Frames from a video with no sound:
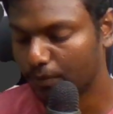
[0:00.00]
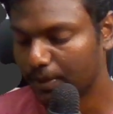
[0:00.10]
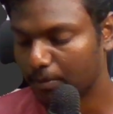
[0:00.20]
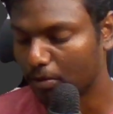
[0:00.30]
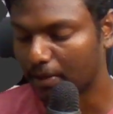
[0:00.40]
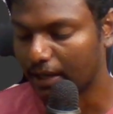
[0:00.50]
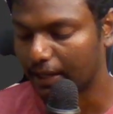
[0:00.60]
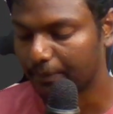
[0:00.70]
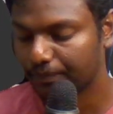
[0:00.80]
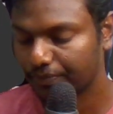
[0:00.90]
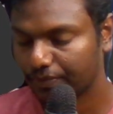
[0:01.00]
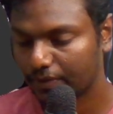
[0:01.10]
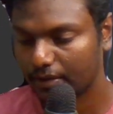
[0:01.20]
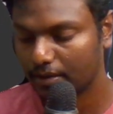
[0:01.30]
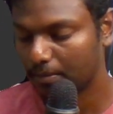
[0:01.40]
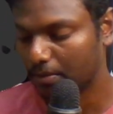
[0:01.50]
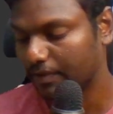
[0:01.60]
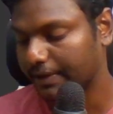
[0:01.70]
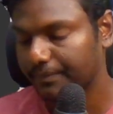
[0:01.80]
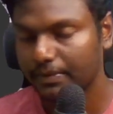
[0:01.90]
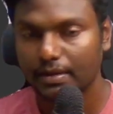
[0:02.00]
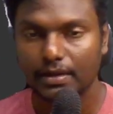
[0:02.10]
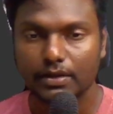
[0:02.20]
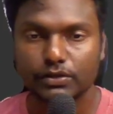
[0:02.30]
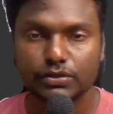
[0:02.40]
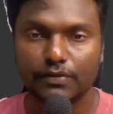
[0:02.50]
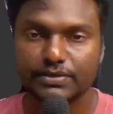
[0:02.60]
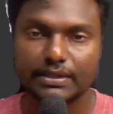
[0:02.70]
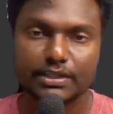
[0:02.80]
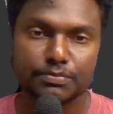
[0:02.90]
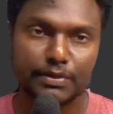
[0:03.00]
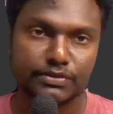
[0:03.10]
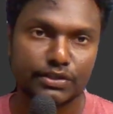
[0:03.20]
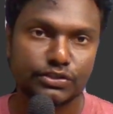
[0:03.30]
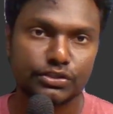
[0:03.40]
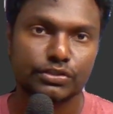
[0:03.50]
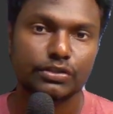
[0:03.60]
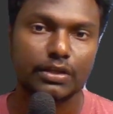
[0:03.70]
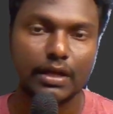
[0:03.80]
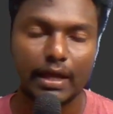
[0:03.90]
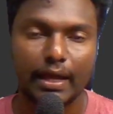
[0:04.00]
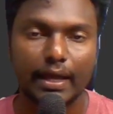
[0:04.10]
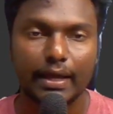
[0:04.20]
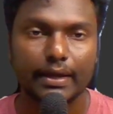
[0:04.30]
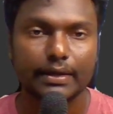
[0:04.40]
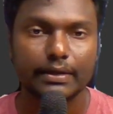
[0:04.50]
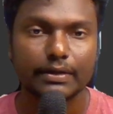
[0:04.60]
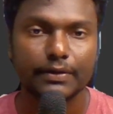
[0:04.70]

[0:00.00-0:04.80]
p.m. on Monday. Perfect. So I've sent this message and